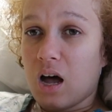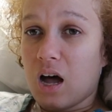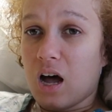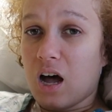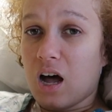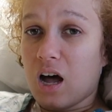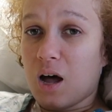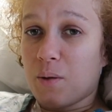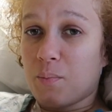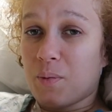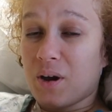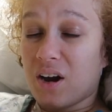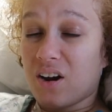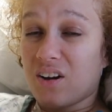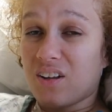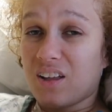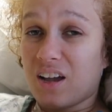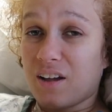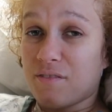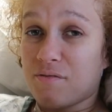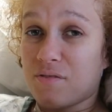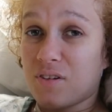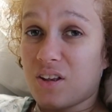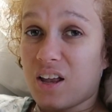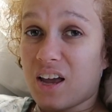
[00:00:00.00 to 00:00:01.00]

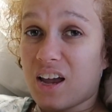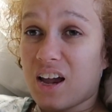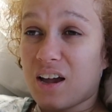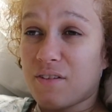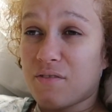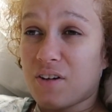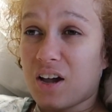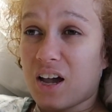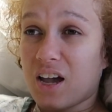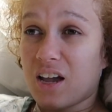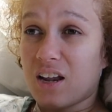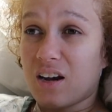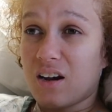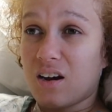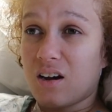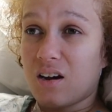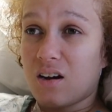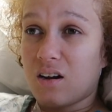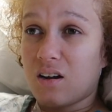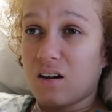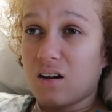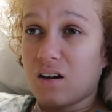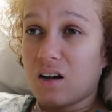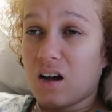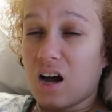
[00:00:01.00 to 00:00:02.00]
I feel like I've got
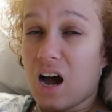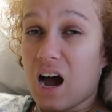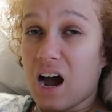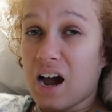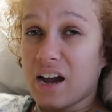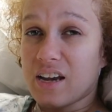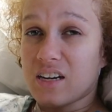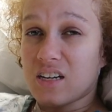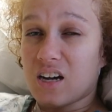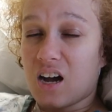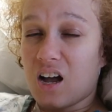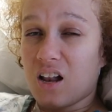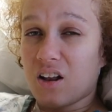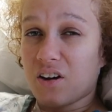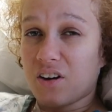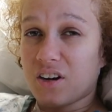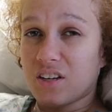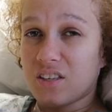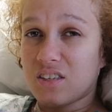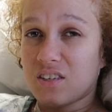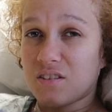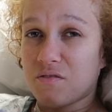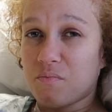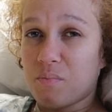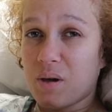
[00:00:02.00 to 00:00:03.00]
a high
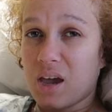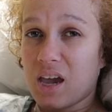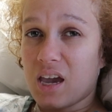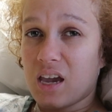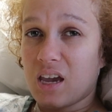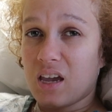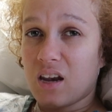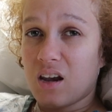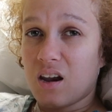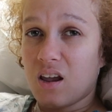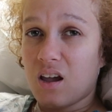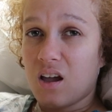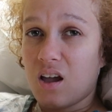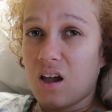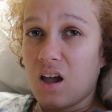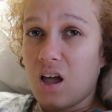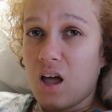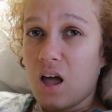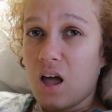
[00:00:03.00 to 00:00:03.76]
tolerance of pain.